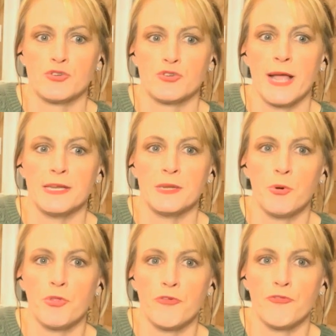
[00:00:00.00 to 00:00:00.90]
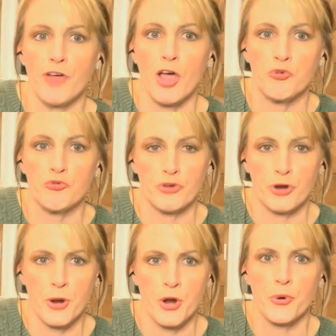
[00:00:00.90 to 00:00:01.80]
tried to pull the phone
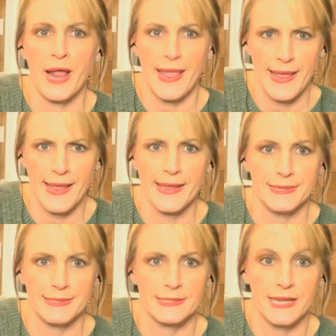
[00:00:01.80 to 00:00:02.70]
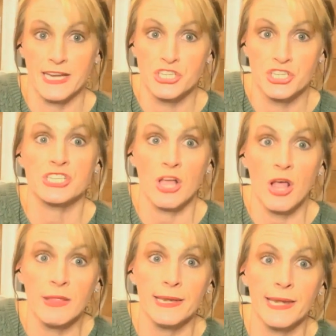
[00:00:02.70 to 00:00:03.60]
from her hand. She's
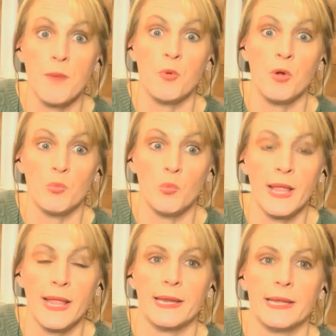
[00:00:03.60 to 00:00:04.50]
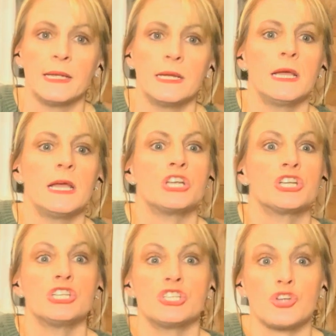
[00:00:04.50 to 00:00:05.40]
calling nine one one.
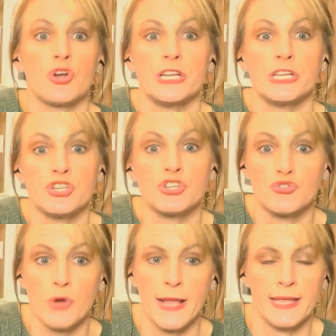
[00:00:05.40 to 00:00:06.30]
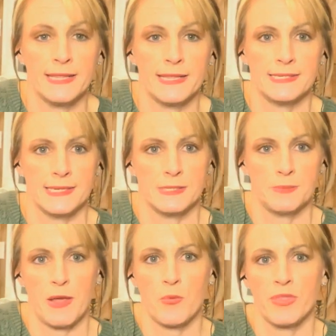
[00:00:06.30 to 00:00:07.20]
She started striking the
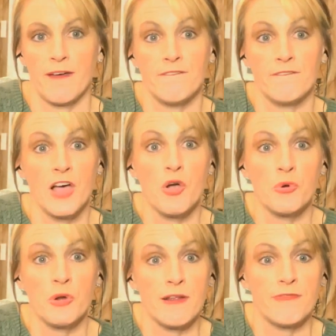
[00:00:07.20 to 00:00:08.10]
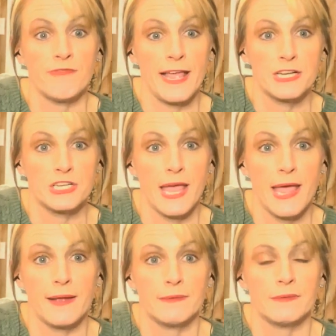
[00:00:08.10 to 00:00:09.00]
suspect with a phone and a flashlight.
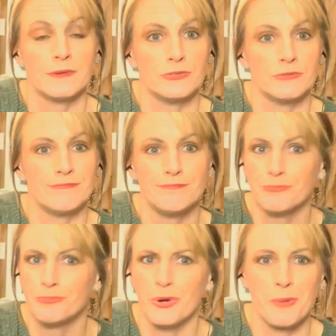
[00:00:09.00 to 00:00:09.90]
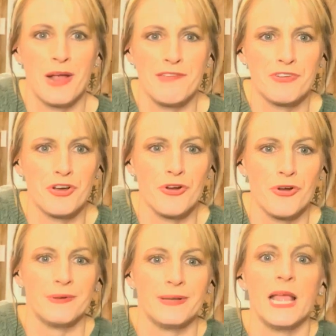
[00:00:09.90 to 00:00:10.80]
What a brave
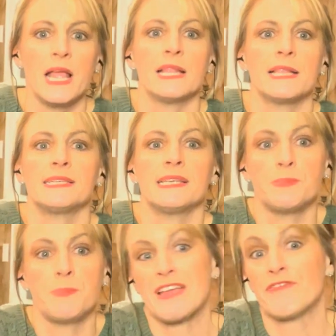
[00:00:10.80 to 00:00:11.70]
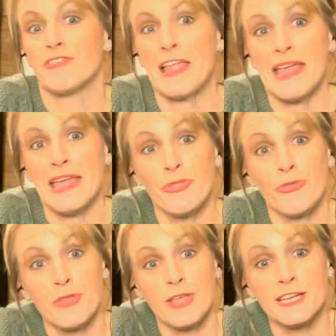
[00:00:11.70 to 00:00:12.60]
girl. The suspect fled
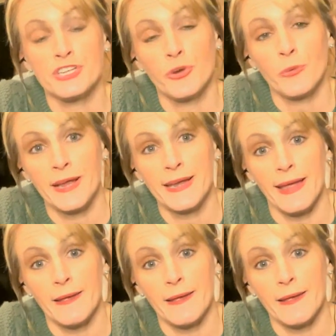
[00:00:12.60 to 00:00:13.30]
through the kitchen window.